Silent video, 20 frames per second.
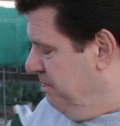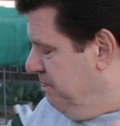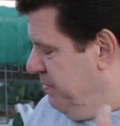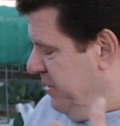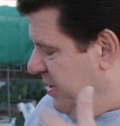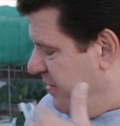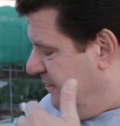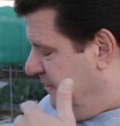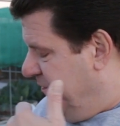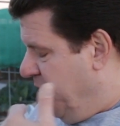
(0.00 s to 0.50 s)

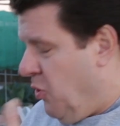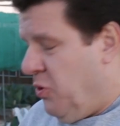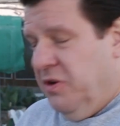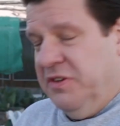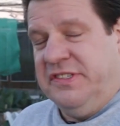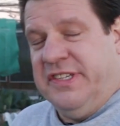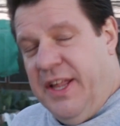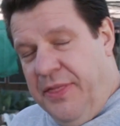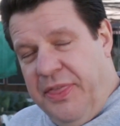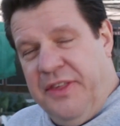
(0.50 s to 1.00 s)
been
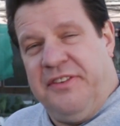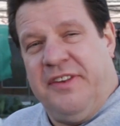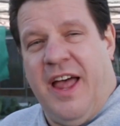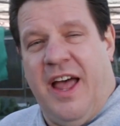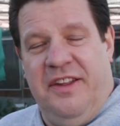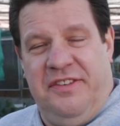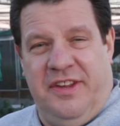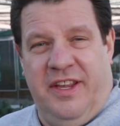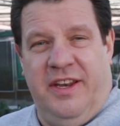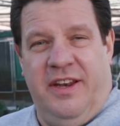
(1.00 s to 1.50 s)

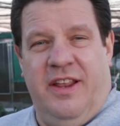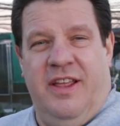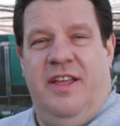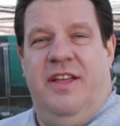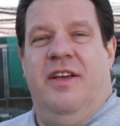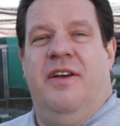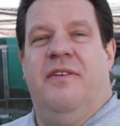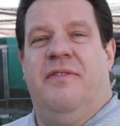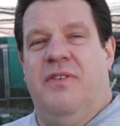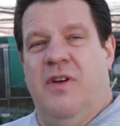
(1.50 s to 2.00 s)
photosynthesizing
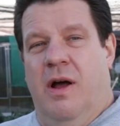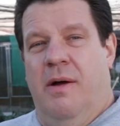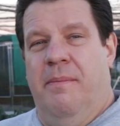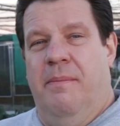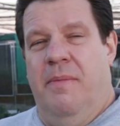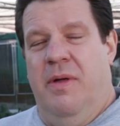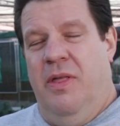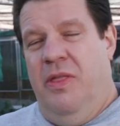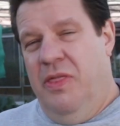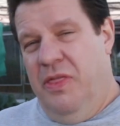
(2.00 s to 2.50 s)

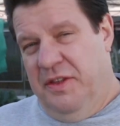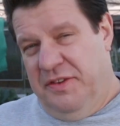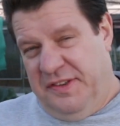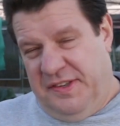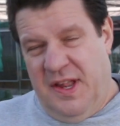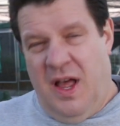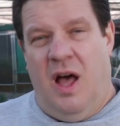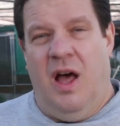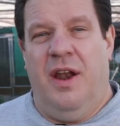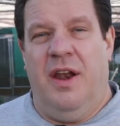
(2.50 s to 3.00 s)
from the
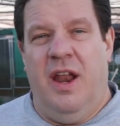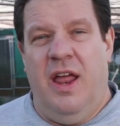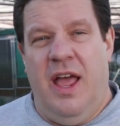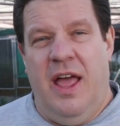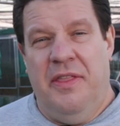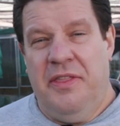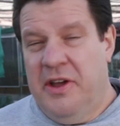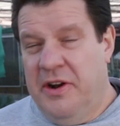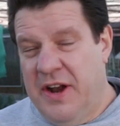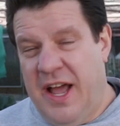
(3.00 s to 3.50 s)
sun,
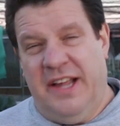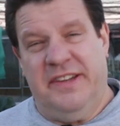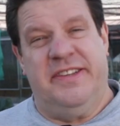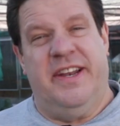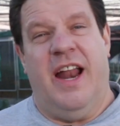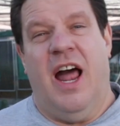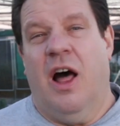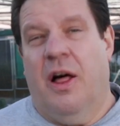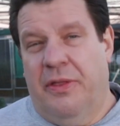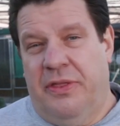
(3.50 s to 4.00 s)
and they're nice
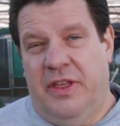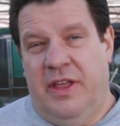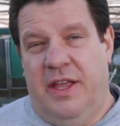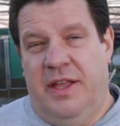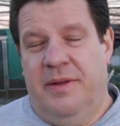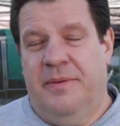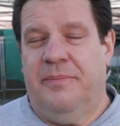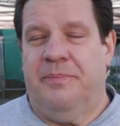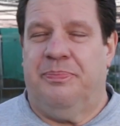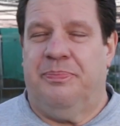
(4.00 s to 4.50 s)
and healthy.